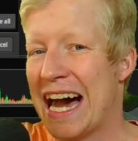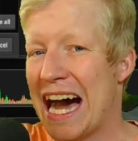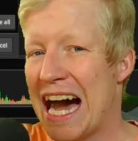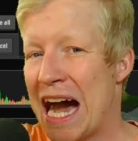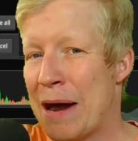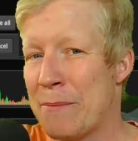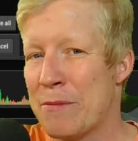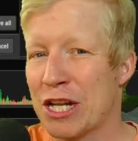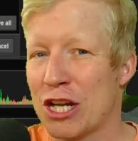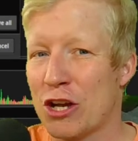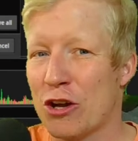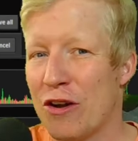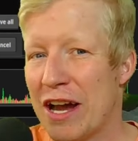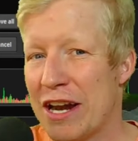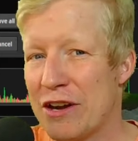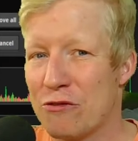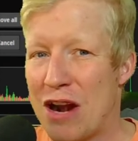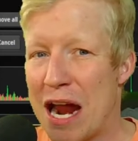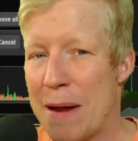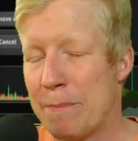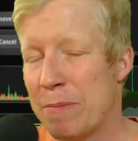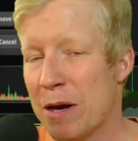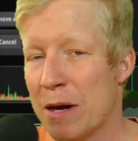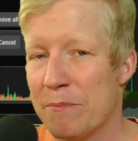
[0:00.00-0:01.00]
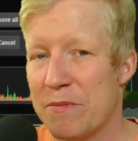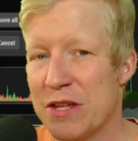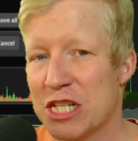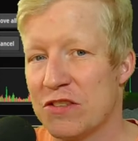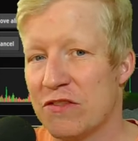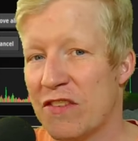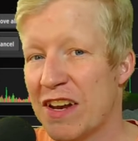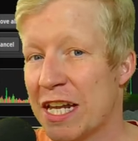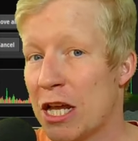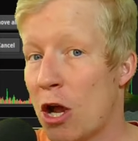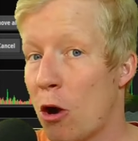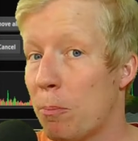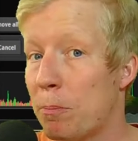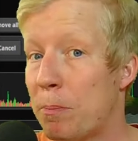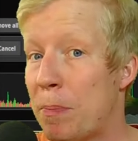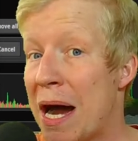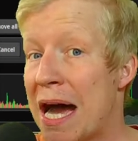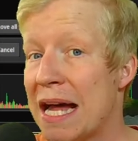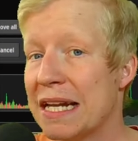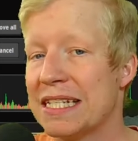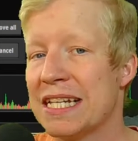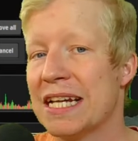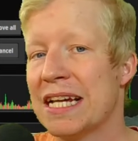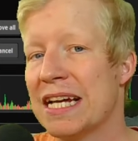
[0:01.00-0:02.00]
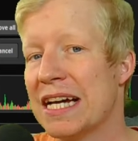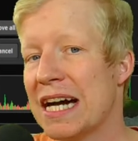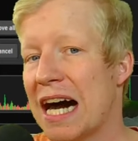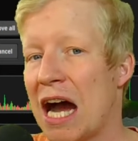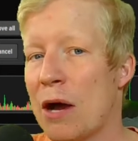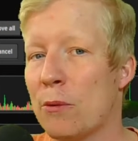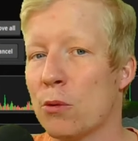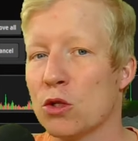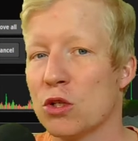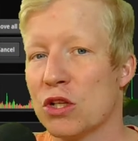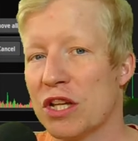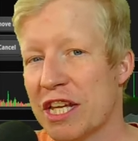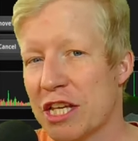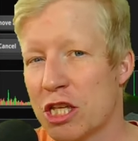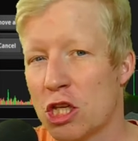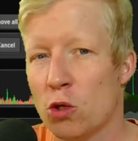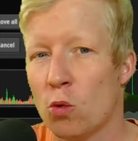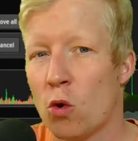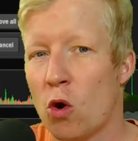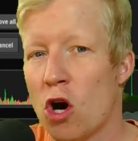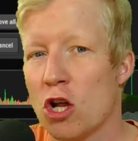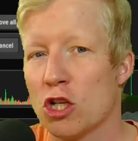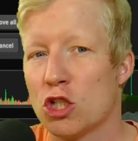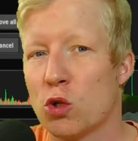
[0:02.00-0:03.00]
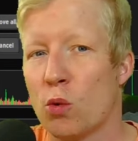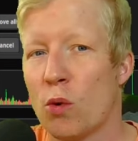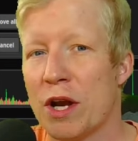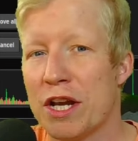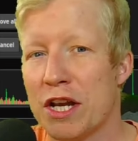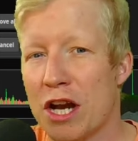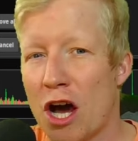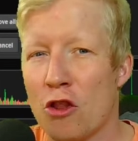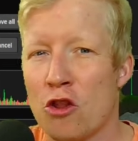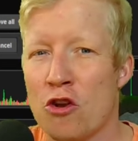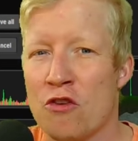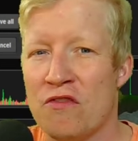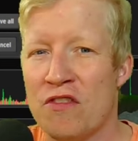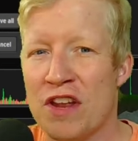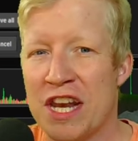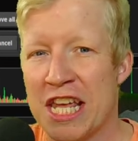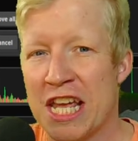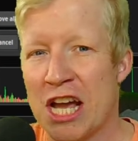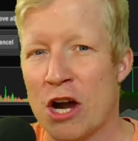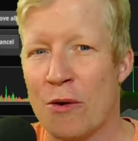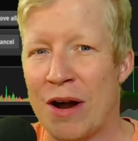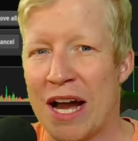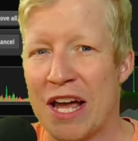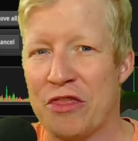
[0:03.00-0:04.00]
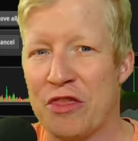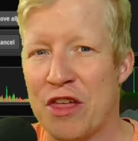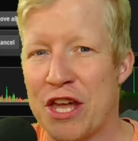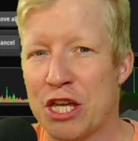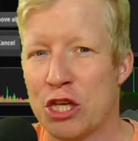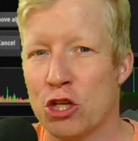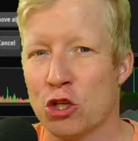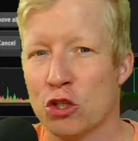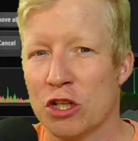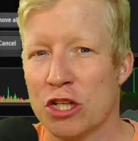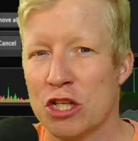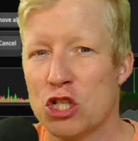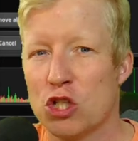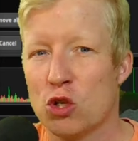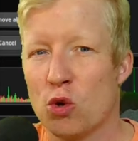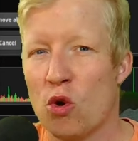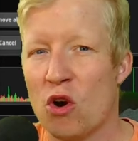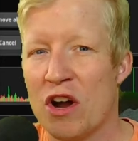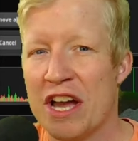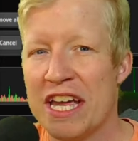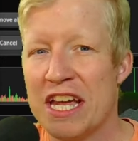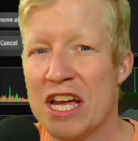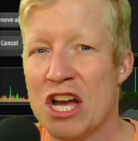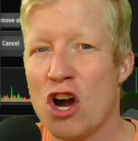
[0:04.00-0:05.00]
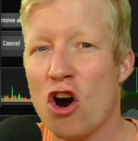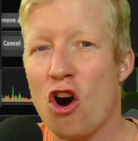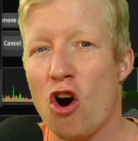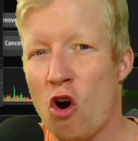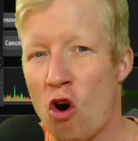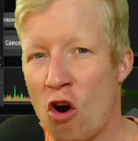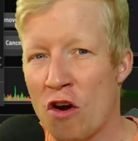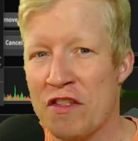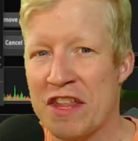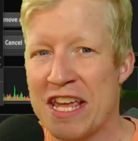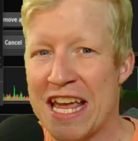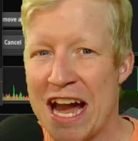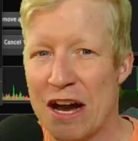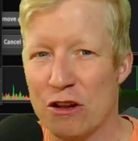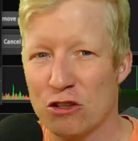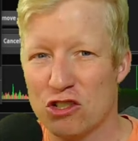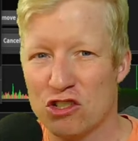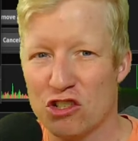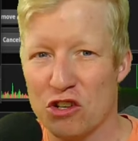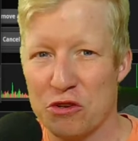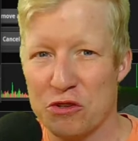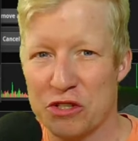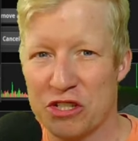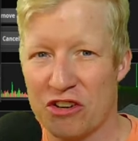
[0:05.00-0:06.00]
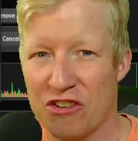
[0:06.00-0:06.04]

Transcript: I'm going to go ahead and wrap up this video, but I will link you all to another video I think you'll enjoy on the outro